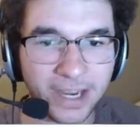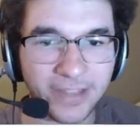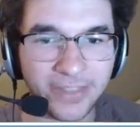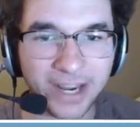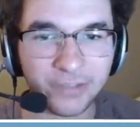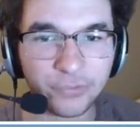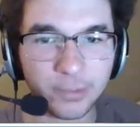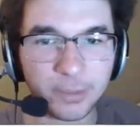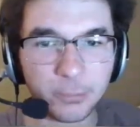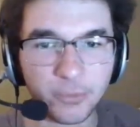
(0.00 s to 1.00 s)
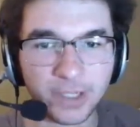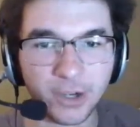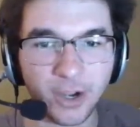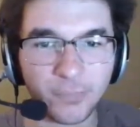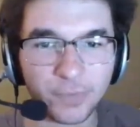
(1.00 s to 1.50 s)
And that is going to be moving
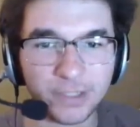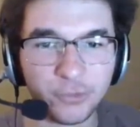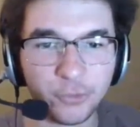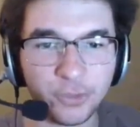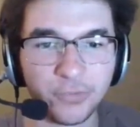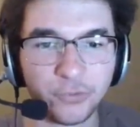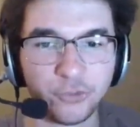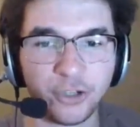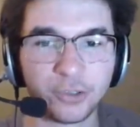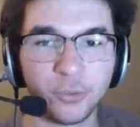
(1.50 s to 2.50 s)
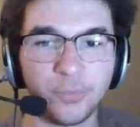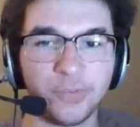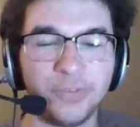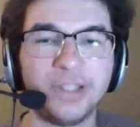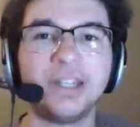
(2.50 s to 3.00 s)
off into this general
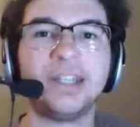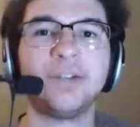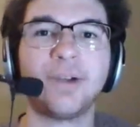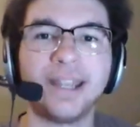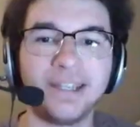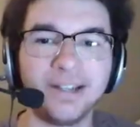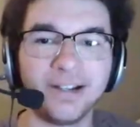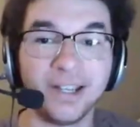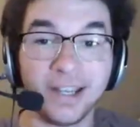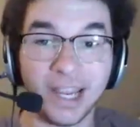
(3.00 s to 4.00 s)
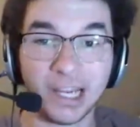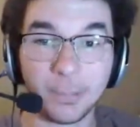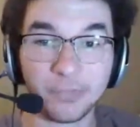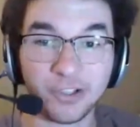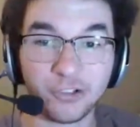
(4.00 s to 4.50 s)
vicinity right here and
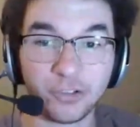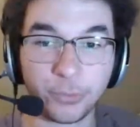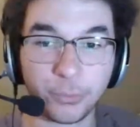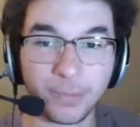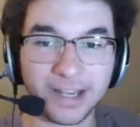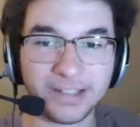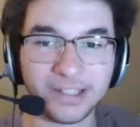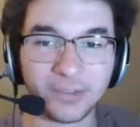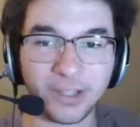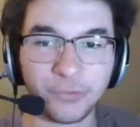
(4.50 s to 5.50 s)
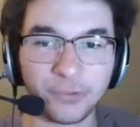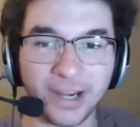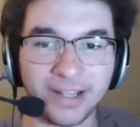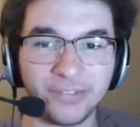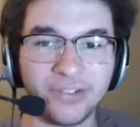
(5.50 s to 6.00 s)
could potentially threaten the Lesser
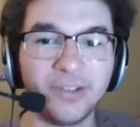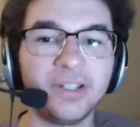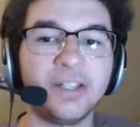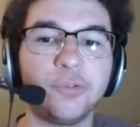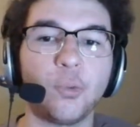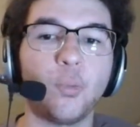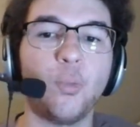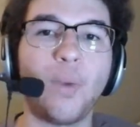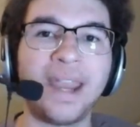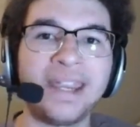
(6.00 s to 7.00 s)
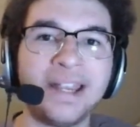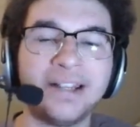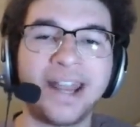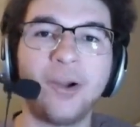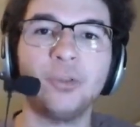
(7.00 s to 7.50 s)
Antilles way
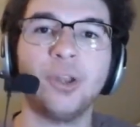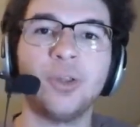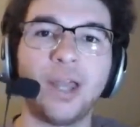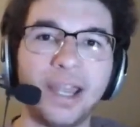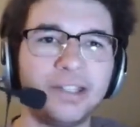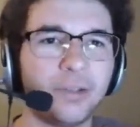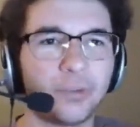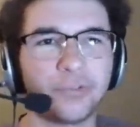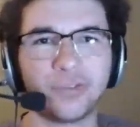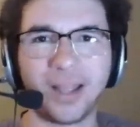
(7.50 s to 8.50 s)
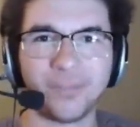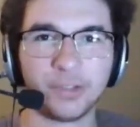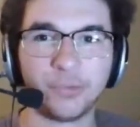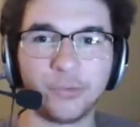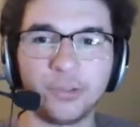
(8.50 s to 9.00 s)
down the line, though there's a lot of
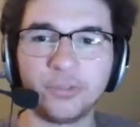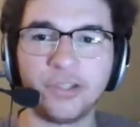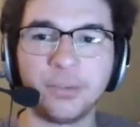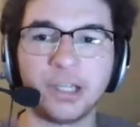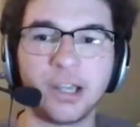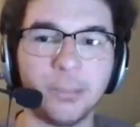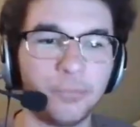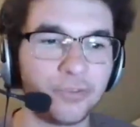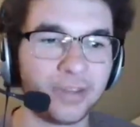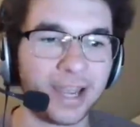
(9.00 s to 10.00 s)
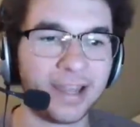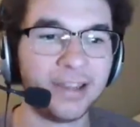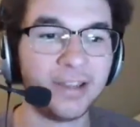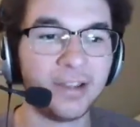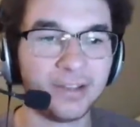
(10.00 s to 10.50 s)
uncertainty when it comes to that.
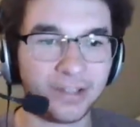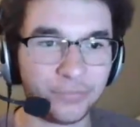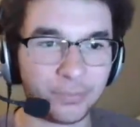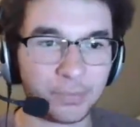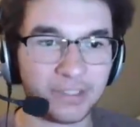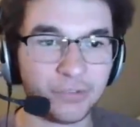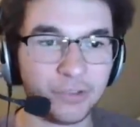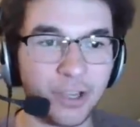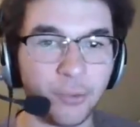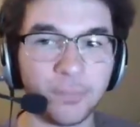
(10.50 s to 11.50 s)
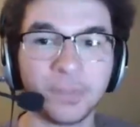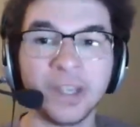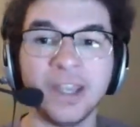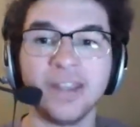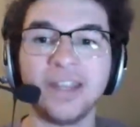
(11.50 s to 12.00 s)
That's something to note.
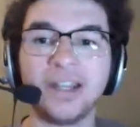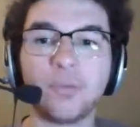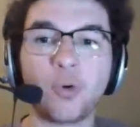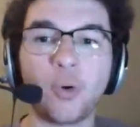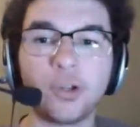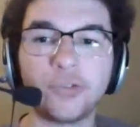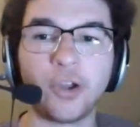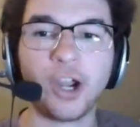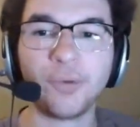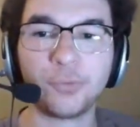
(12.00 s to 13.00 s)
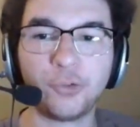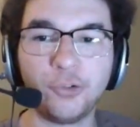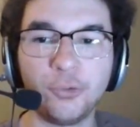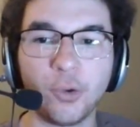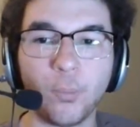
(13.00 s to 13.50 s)
Then, of course, off
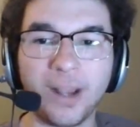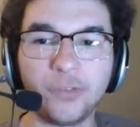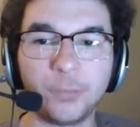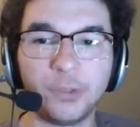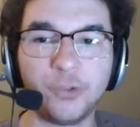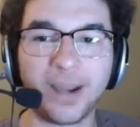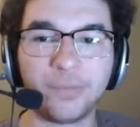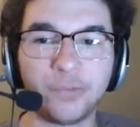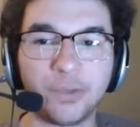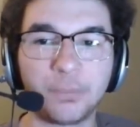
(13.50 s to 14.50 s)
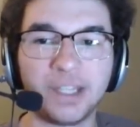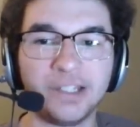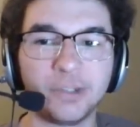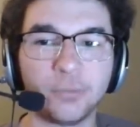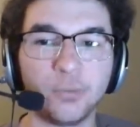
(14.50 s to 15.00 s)
to the west, we do have something
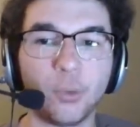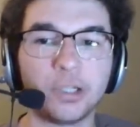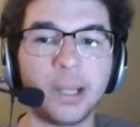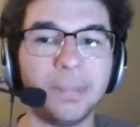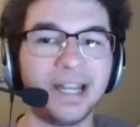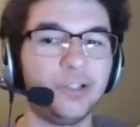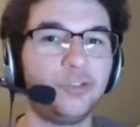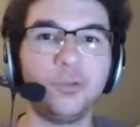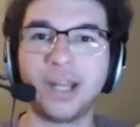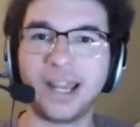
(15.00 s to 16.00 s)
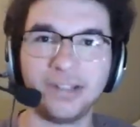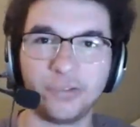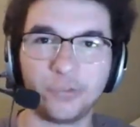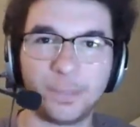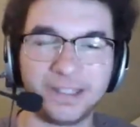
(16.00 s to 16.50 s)
near Florida, but I do not
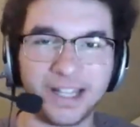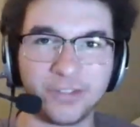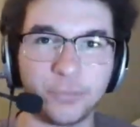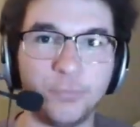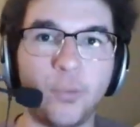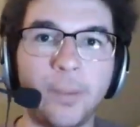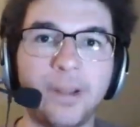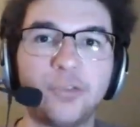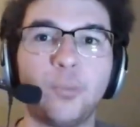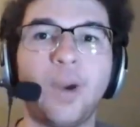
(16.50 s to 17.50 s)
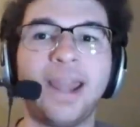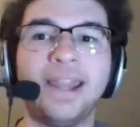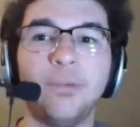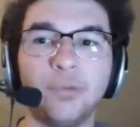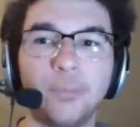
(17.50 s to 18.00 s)
anticipate that to form. That's why
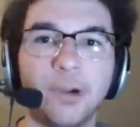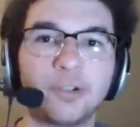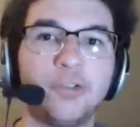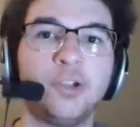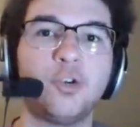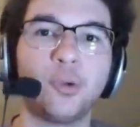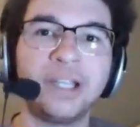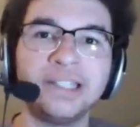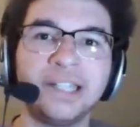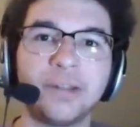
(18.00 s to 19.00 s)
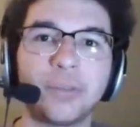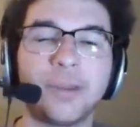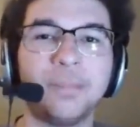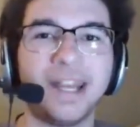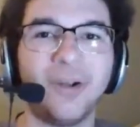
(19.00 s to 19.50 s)
it was marked green in the
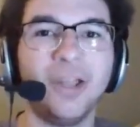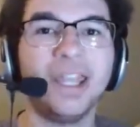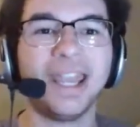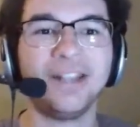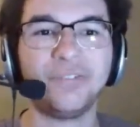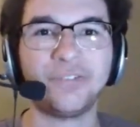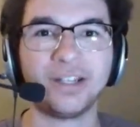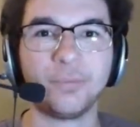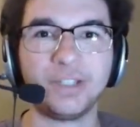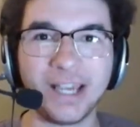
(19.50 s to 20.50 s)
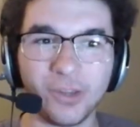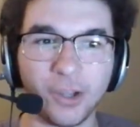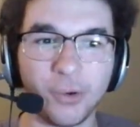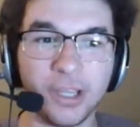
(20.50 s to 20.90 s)
thumbnail instead of yellow,